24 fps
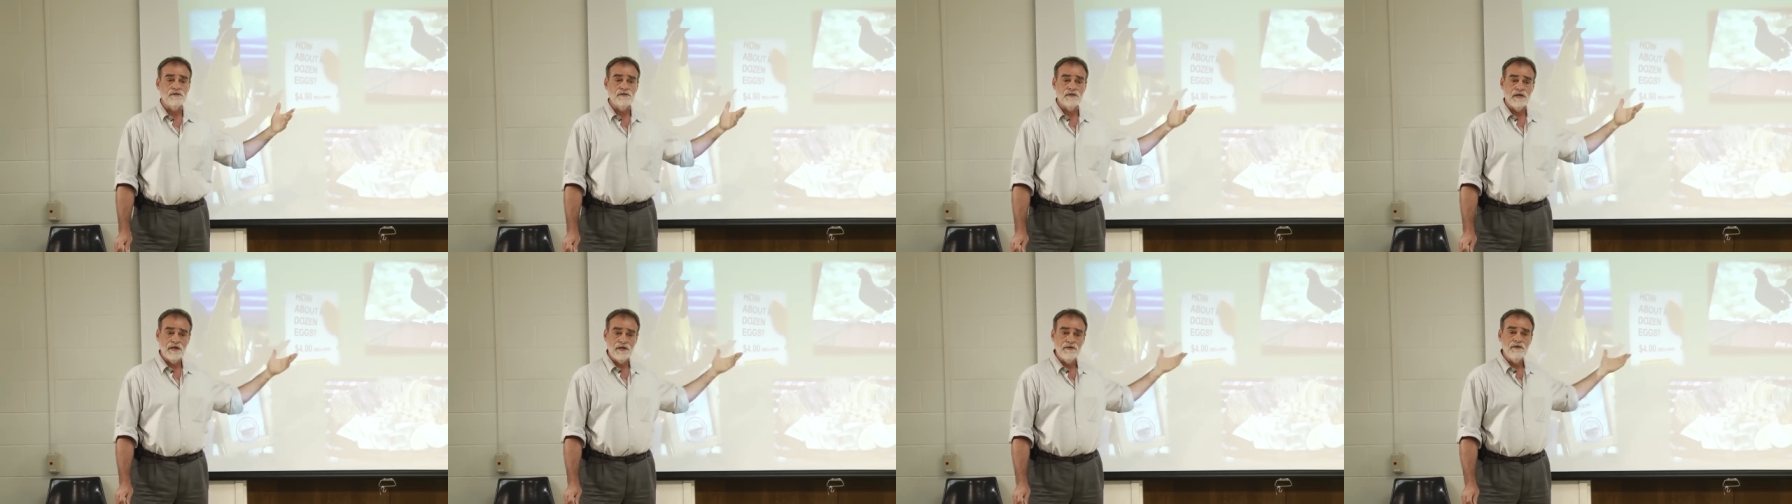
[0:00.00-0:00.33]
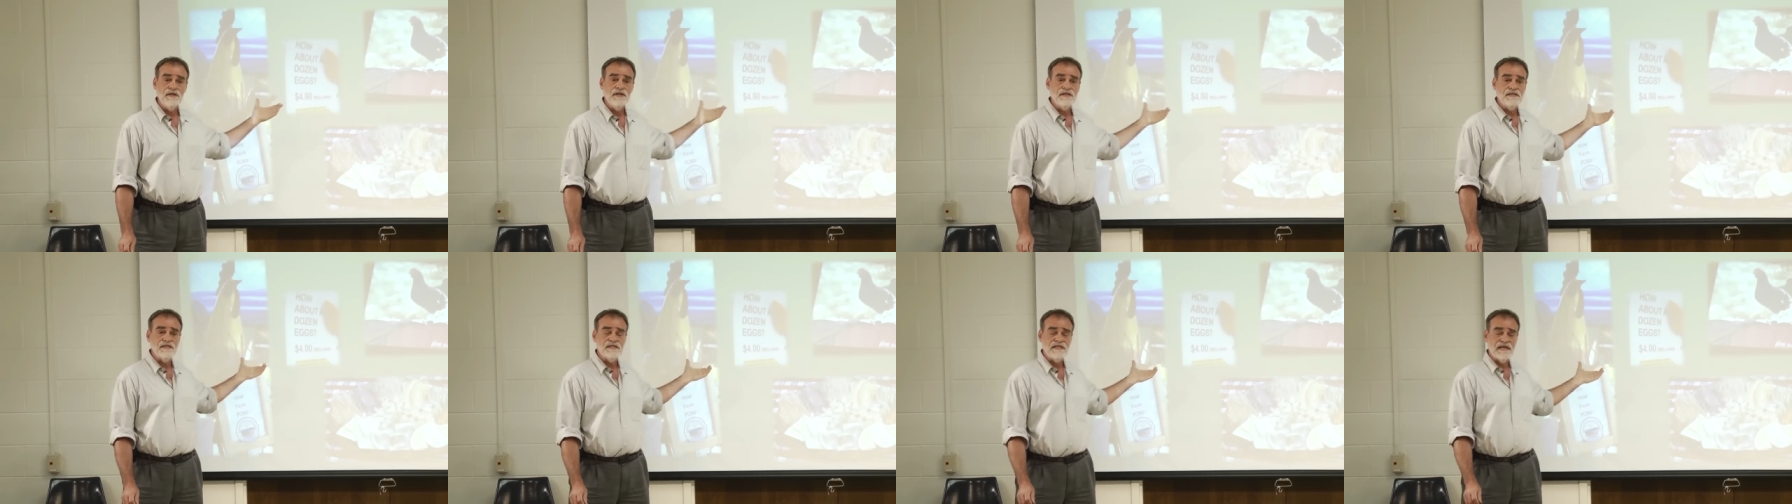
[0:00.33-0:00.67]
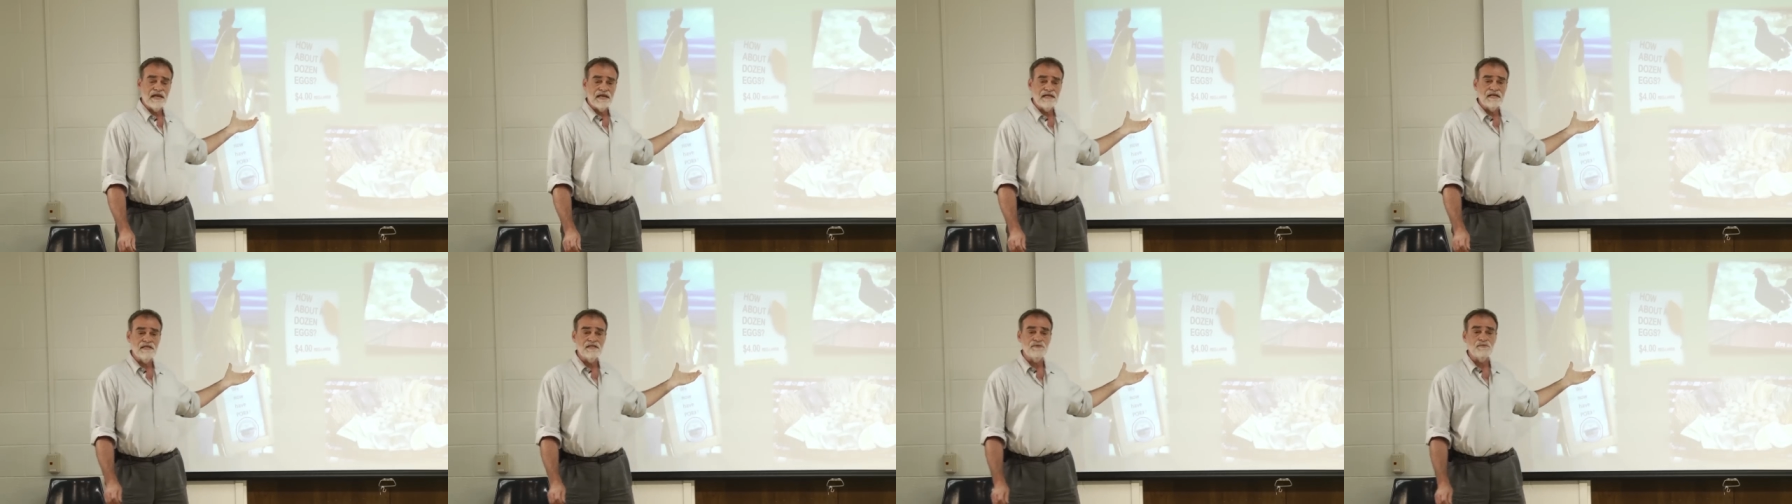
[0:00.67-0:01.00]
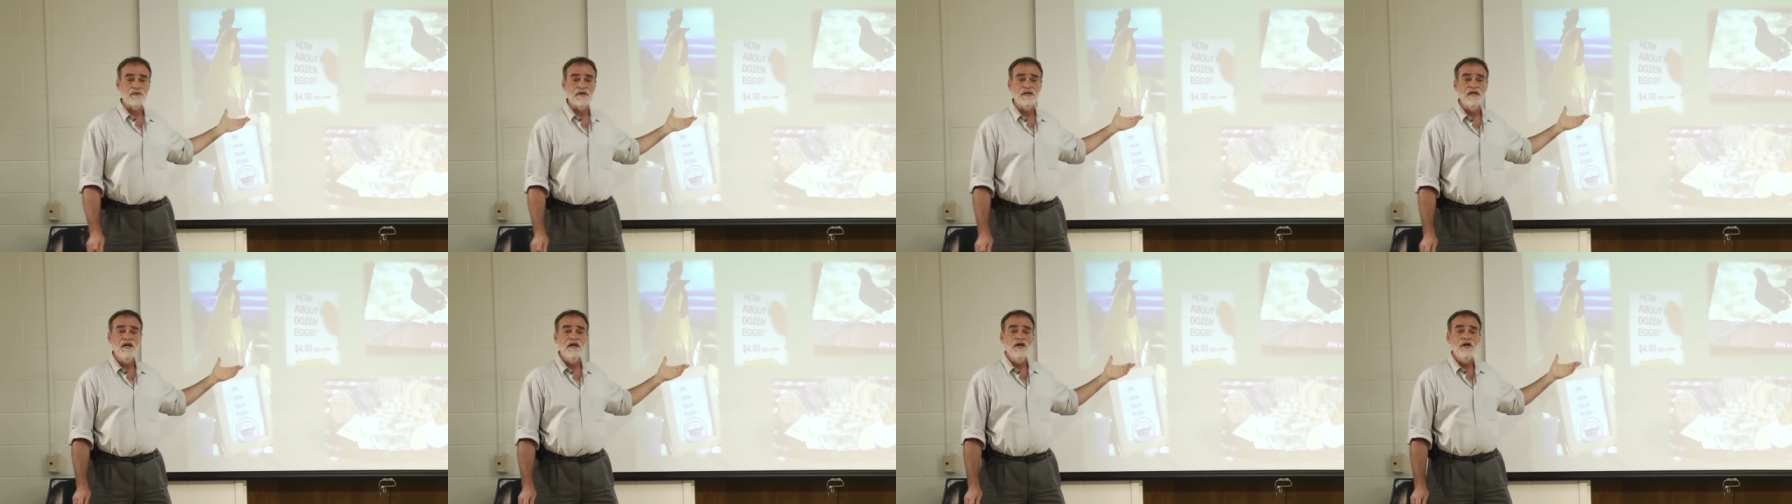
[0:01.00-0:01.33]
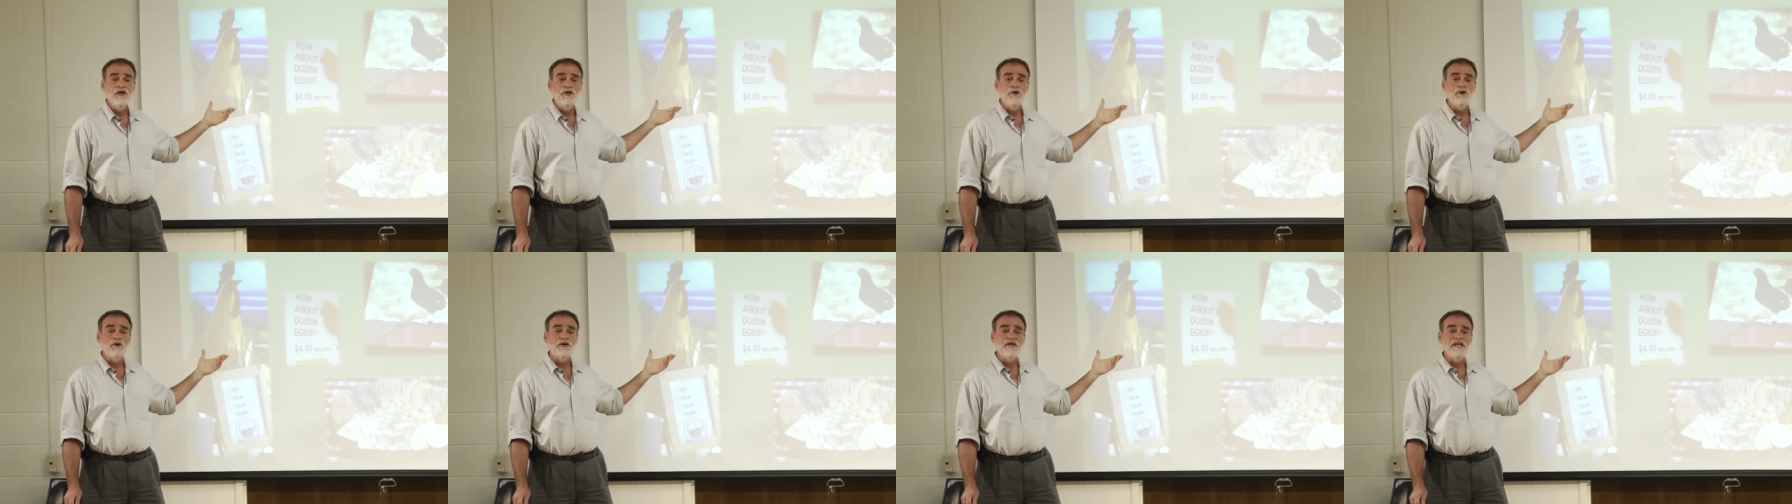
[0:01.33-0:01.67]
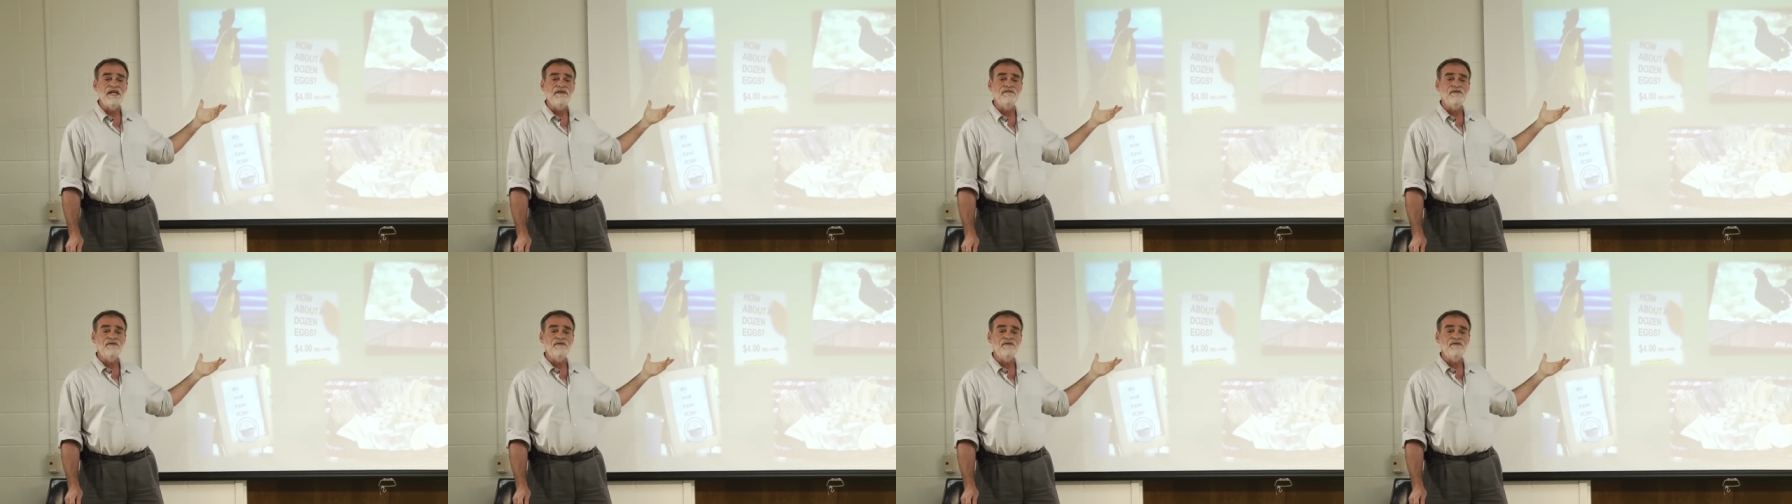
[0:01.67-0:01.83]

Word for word: that you need stand-ins, but you can